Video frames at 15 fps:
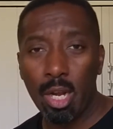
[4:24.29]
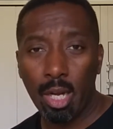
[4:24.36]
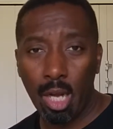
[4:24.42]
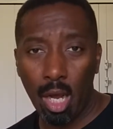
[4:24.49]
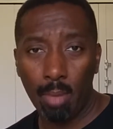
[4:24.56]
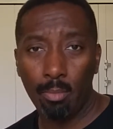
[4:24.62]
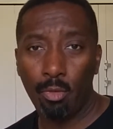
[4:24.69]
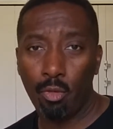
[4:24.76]

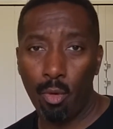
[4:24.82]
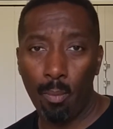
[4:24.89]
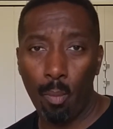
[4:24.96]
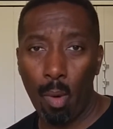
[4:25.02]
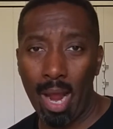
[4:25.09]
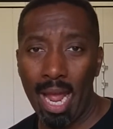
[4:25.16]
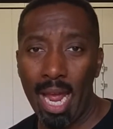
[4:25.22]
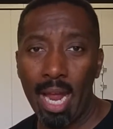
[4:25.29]
come from
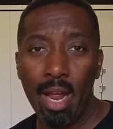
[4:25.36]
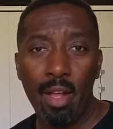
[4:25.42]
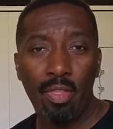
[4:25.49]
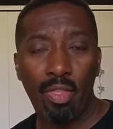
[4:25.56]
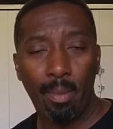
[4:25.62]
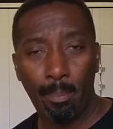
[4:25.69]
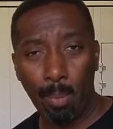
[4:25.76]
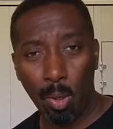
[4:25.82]
where
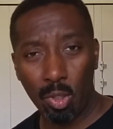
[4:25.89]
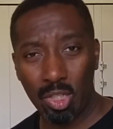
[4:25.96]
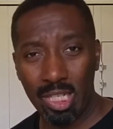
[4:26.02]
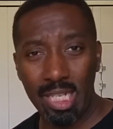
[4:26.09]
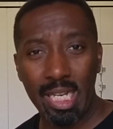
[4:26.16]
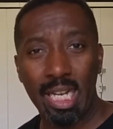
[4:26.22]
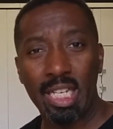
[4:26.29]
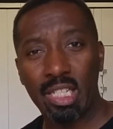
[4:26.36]
the
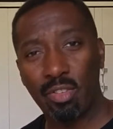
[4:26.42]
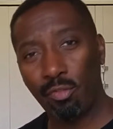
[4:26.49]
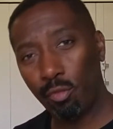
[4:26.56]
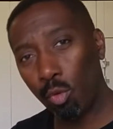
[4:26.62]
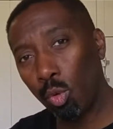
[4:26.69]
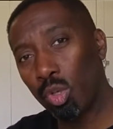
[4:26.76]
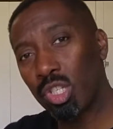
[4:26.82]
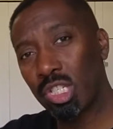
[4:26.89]
body is
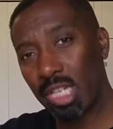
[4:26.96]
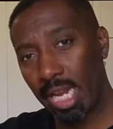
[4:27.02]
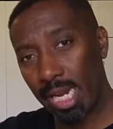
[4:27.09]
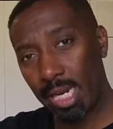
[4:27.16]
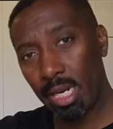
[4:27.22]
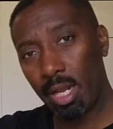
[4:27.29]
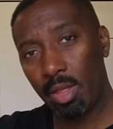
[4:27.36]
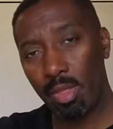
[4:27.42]

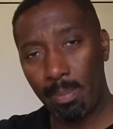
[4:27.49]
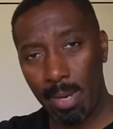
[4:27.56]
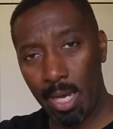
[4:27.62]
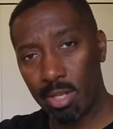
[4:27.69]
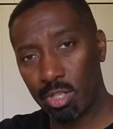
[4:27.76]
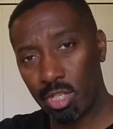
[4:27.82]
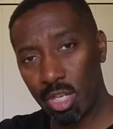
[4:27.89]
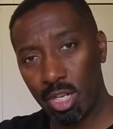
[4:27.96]
forcing the
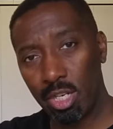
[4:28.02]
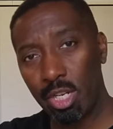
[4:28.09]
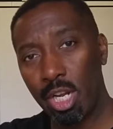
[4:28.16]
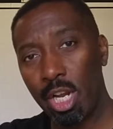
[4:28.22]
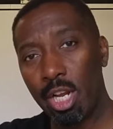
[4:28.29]
person